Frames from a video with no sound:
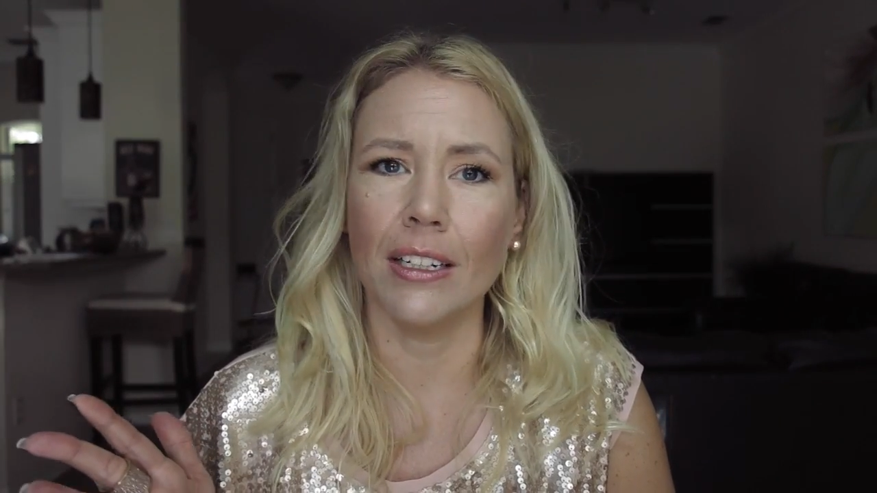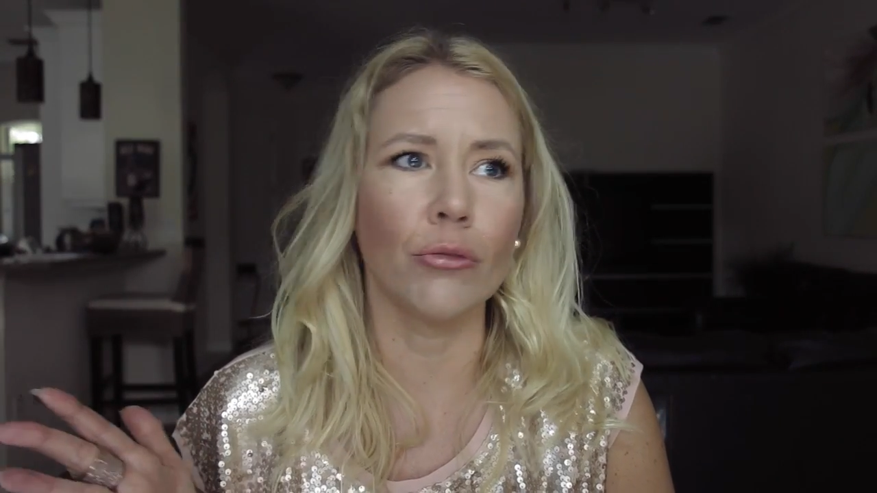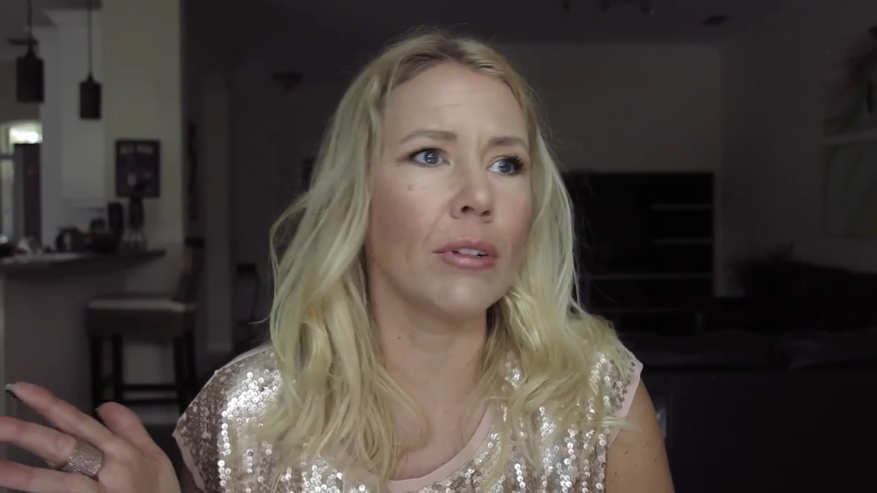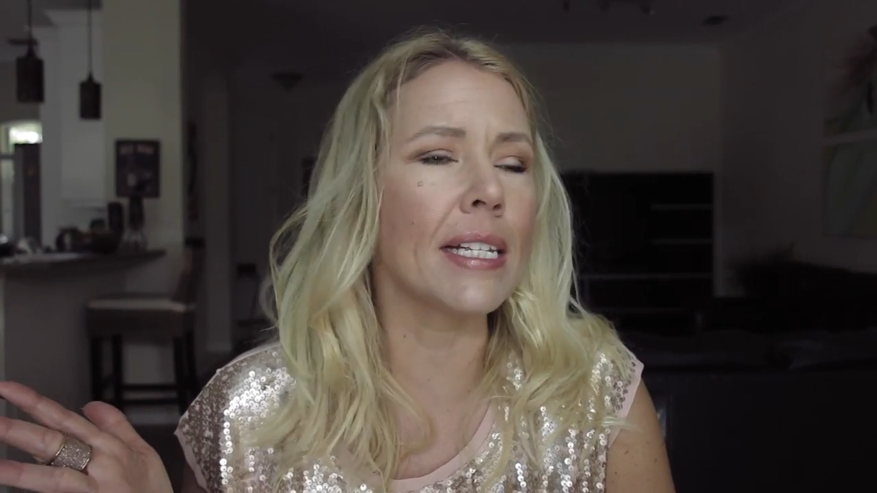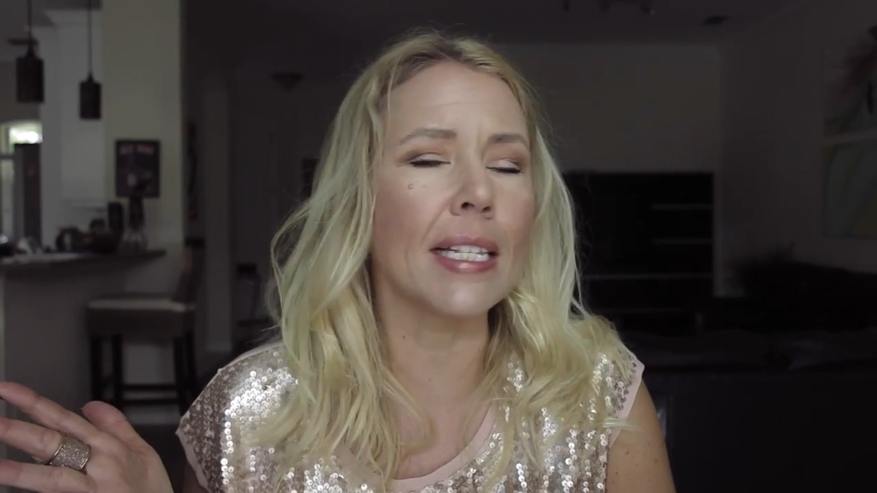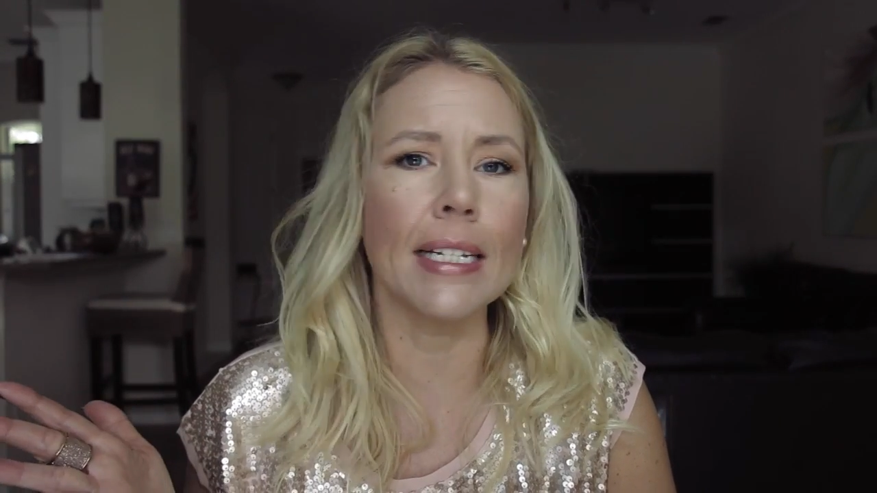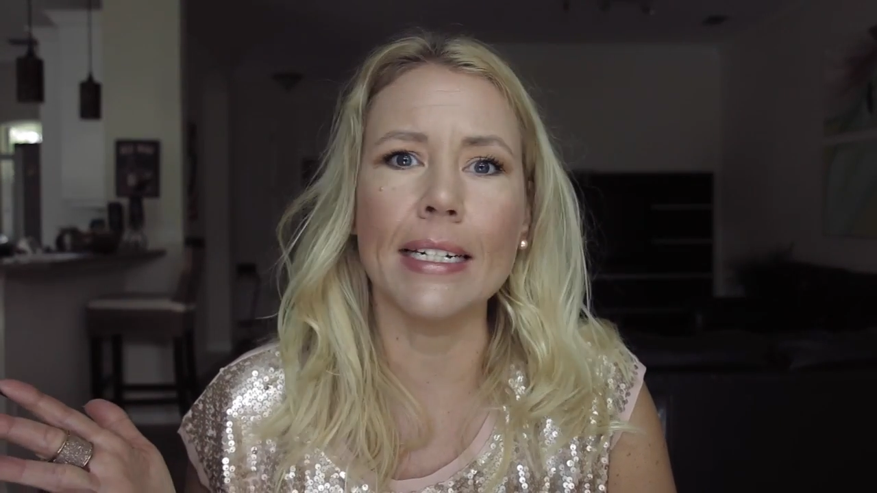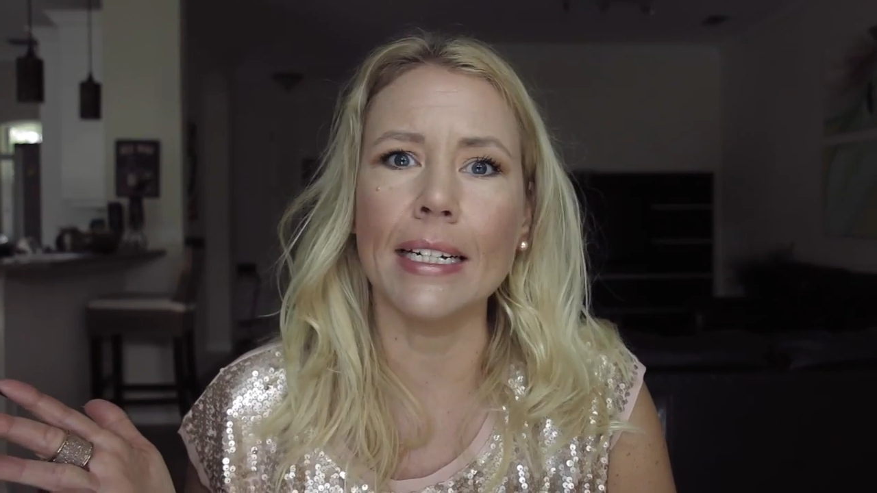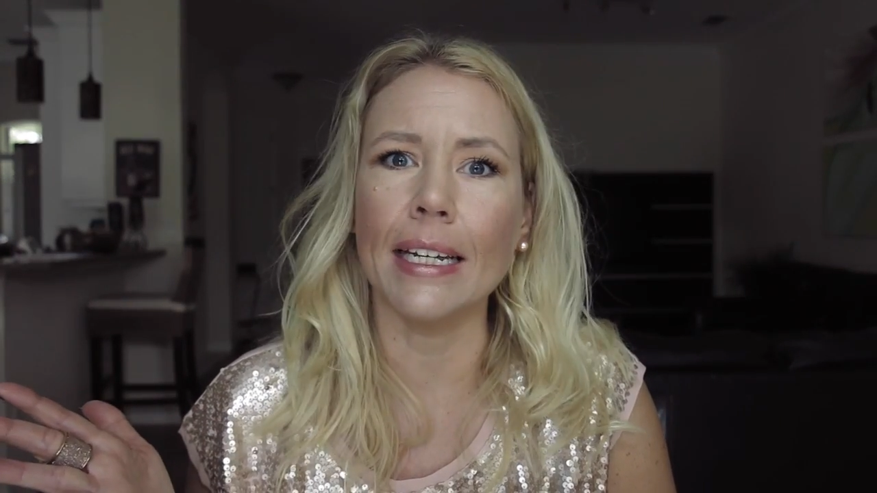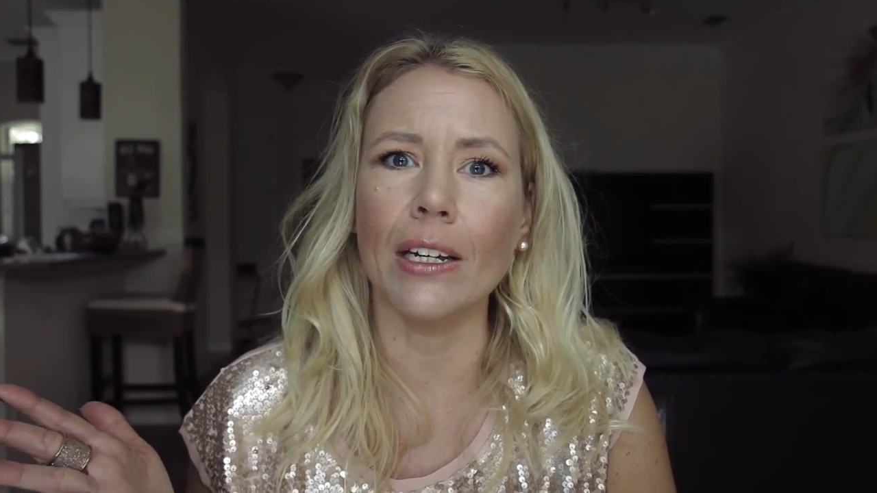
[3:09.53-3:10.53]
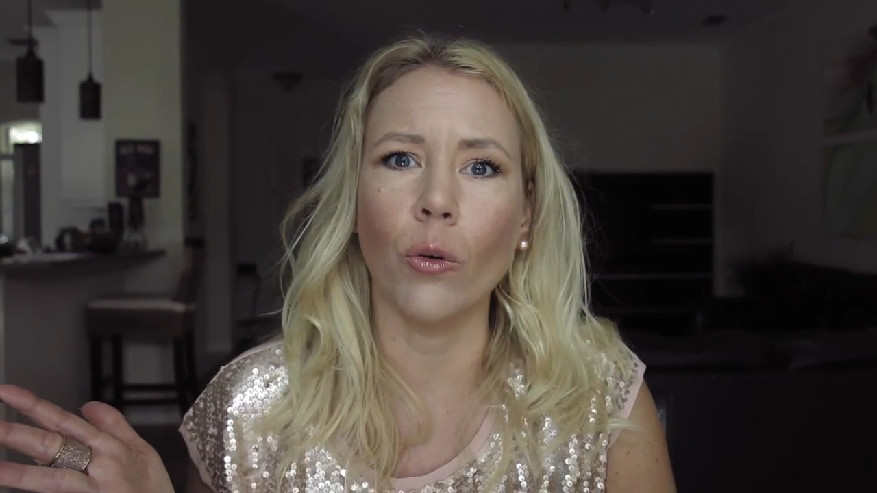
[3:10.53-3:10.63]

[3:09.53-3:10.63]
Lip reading: recently